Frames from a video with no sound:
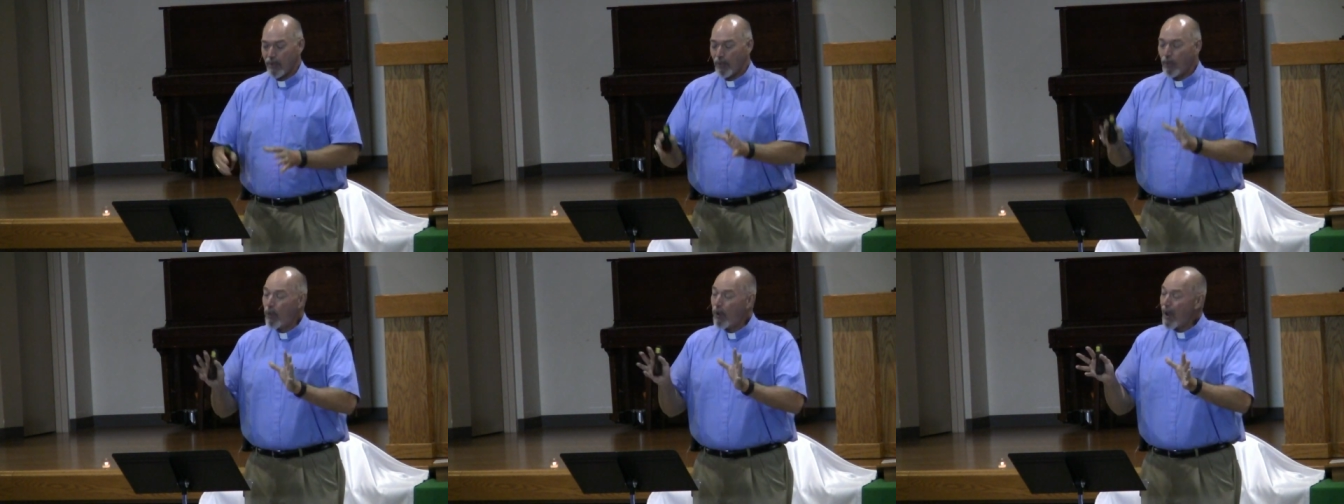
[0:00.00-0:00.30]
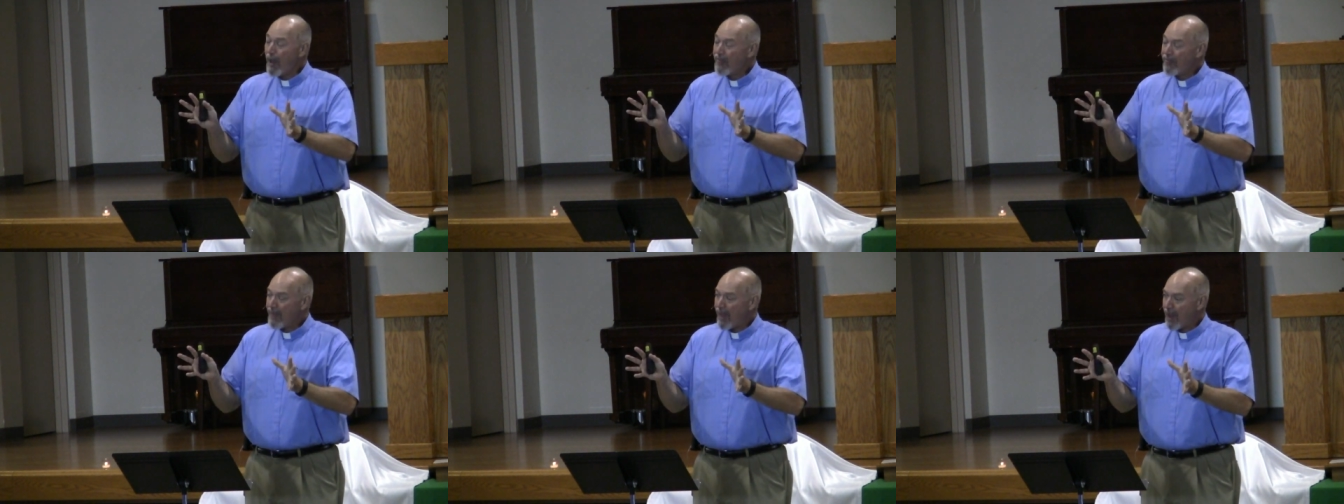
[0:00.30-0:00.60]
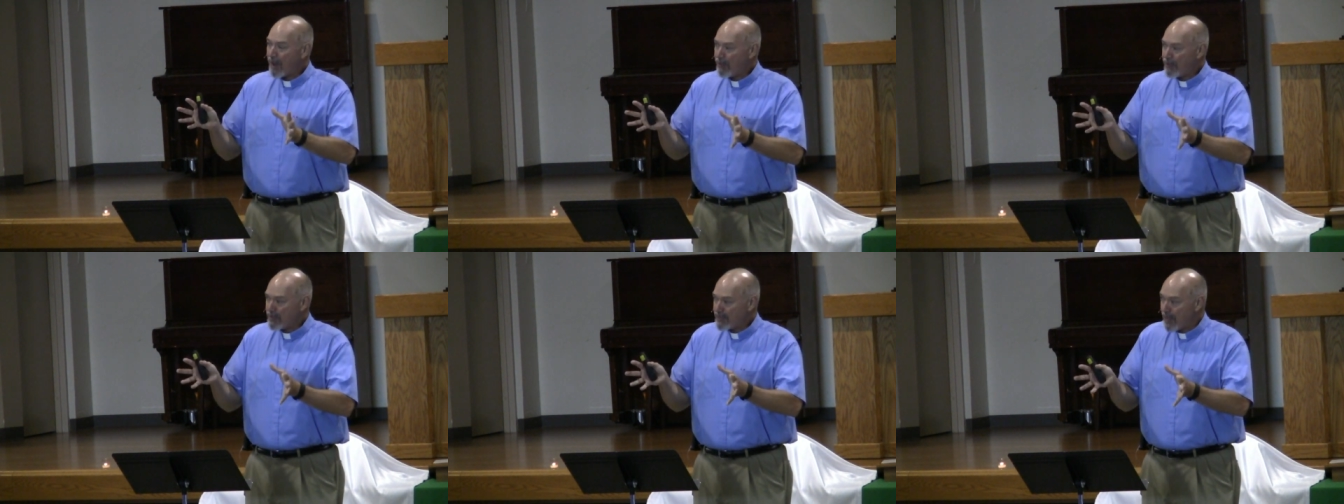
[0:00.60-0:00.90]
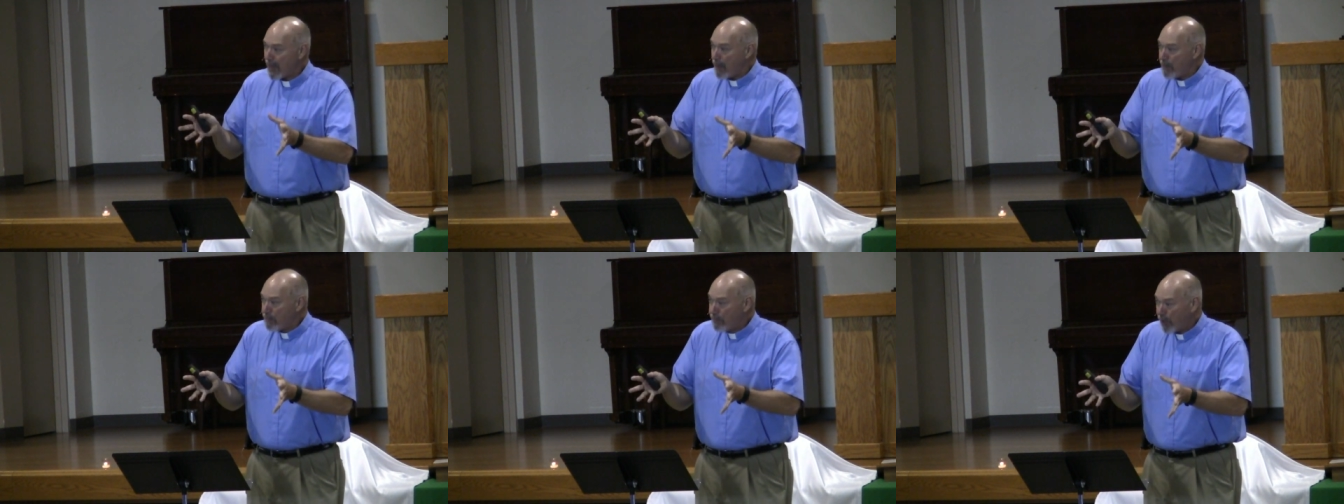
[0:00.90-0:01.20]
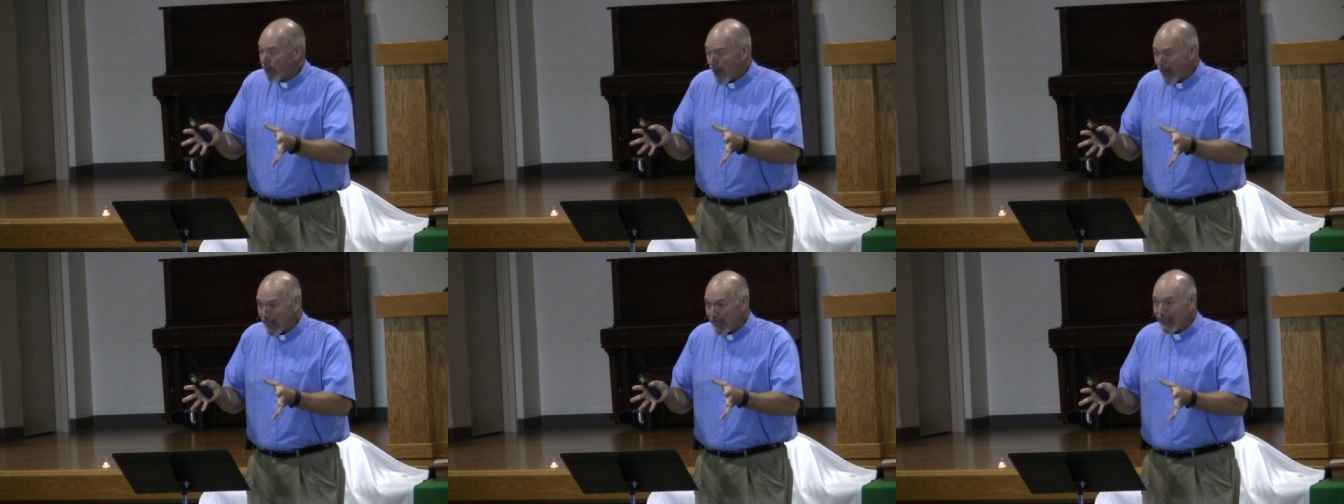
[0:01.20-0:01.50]
one that was
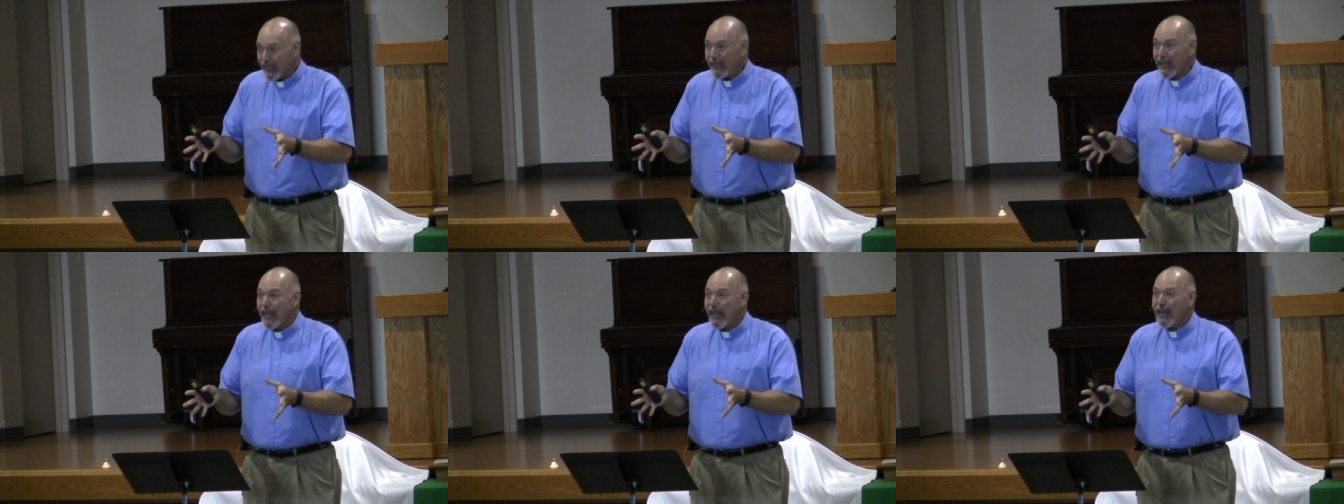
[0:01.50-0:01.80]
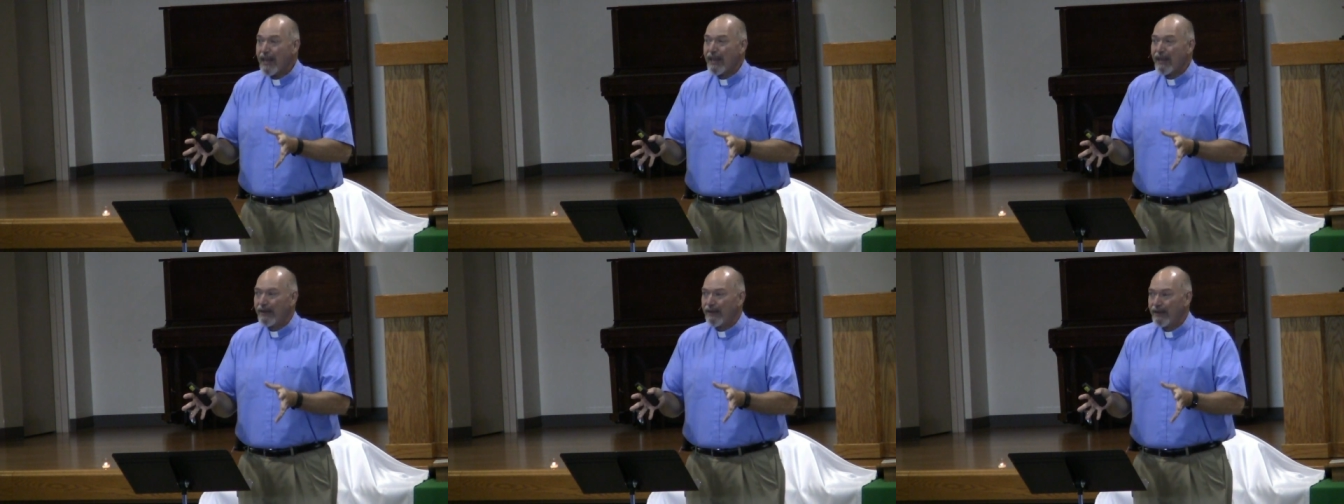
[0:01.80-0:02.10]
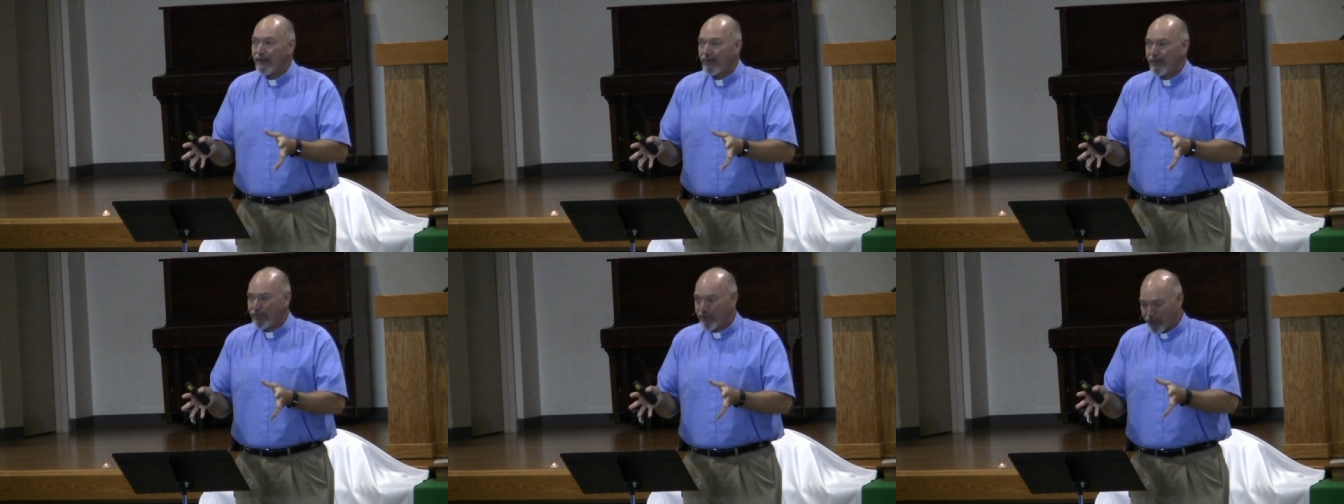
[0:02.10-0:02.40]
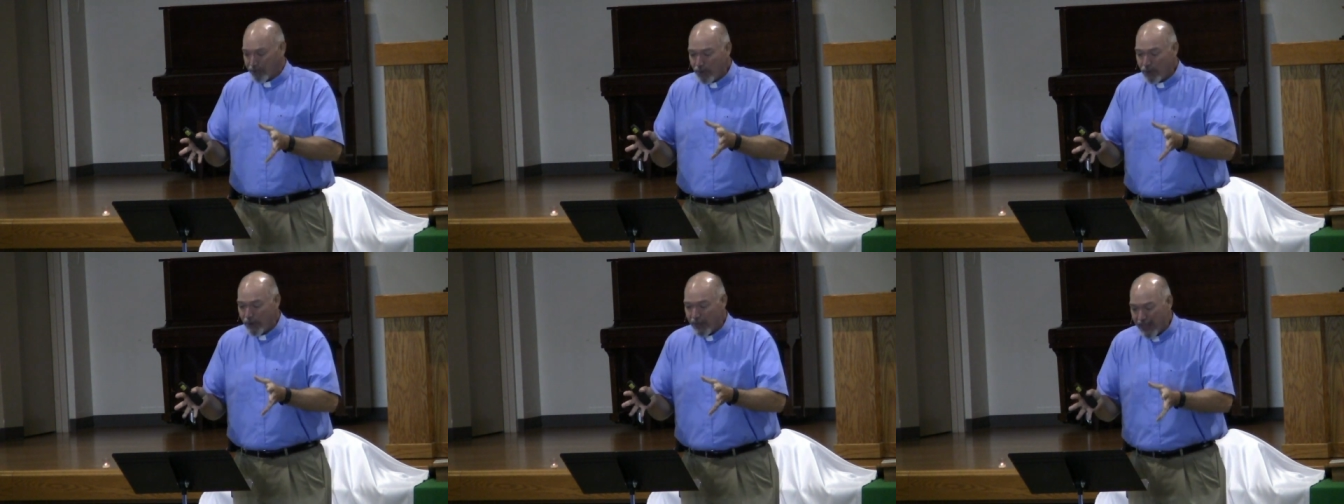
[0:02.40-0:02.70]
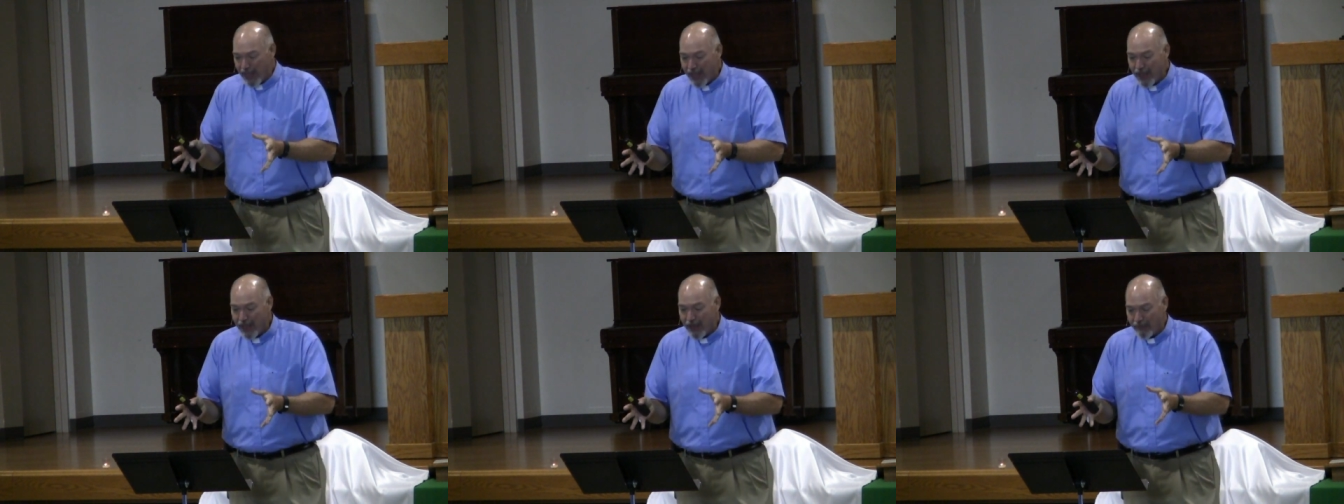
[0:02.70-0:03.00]
breaking in through
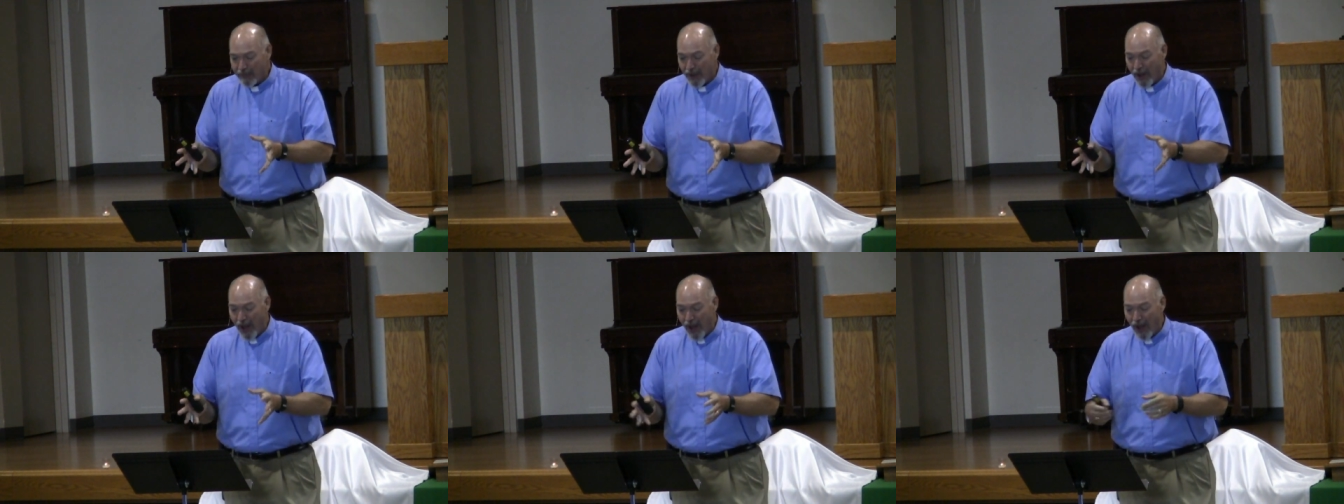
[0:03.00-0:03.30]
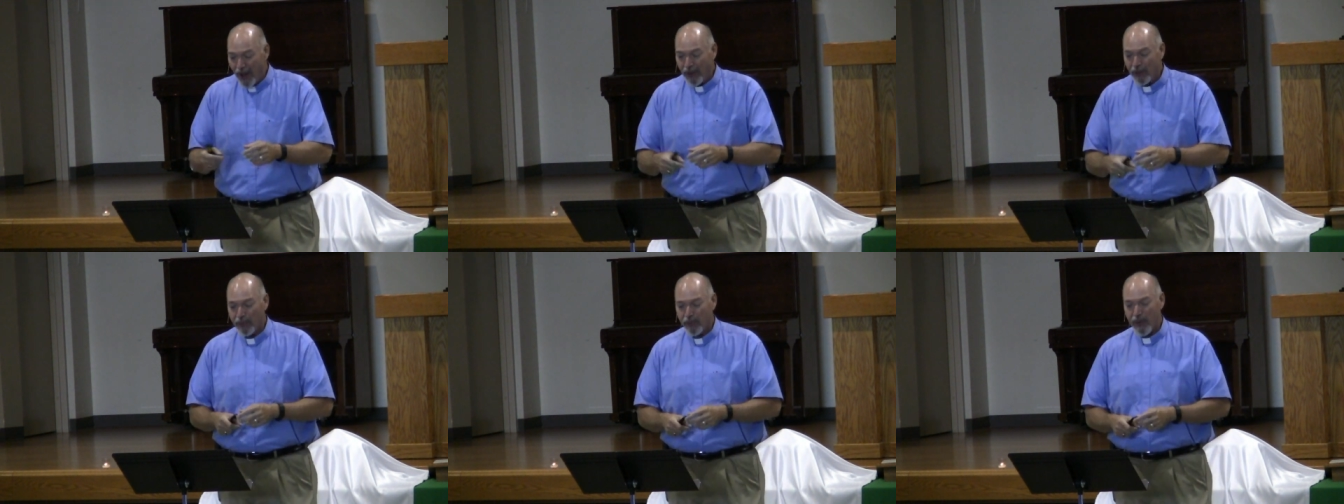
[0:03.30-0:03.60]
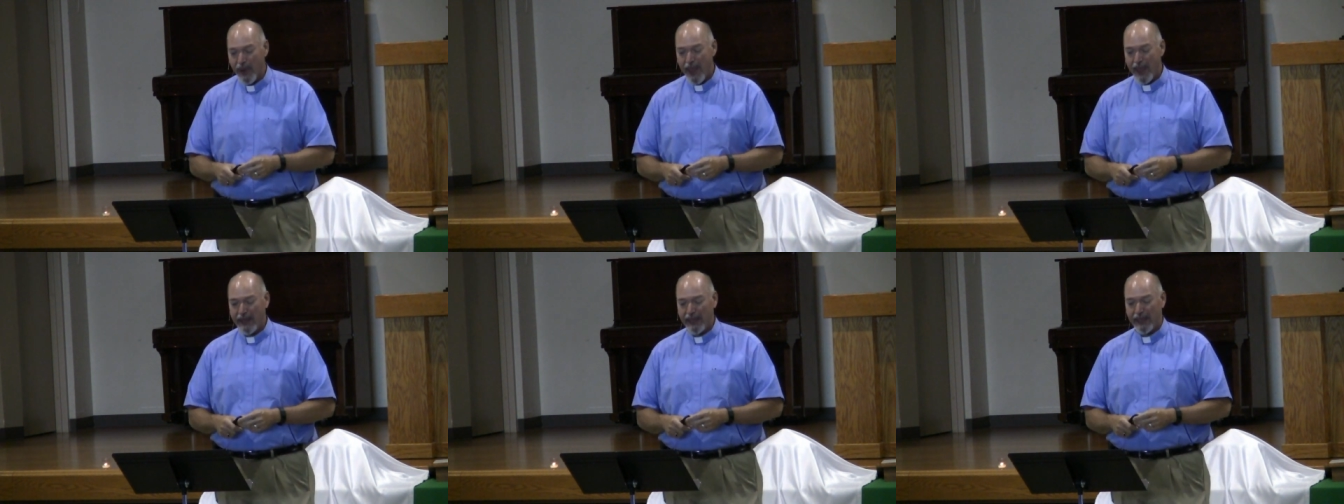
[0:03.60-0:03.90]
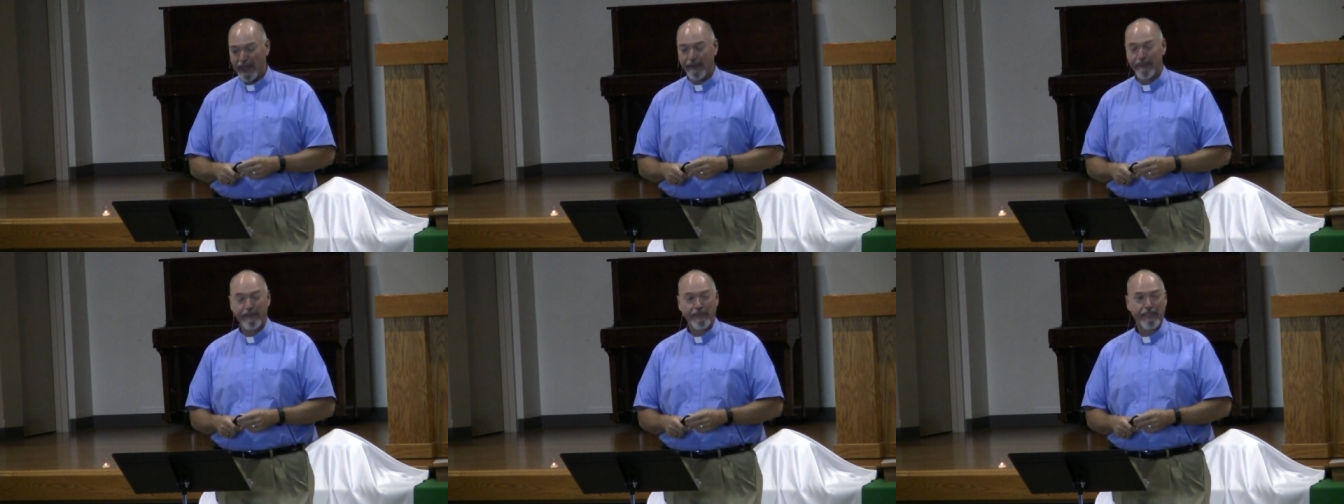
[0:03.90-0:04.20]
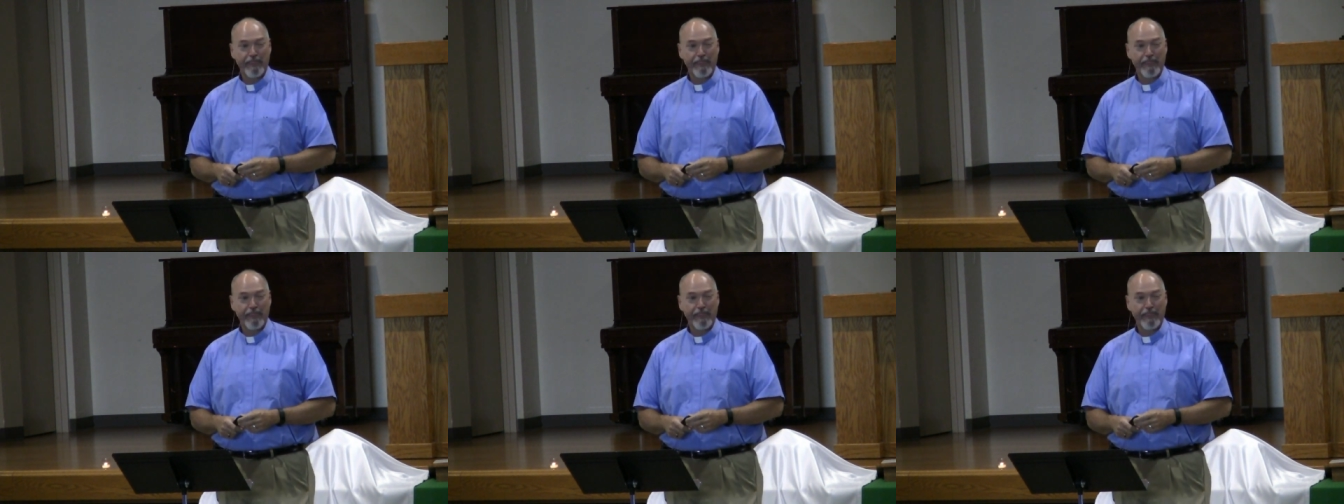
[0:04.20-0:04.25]
him already.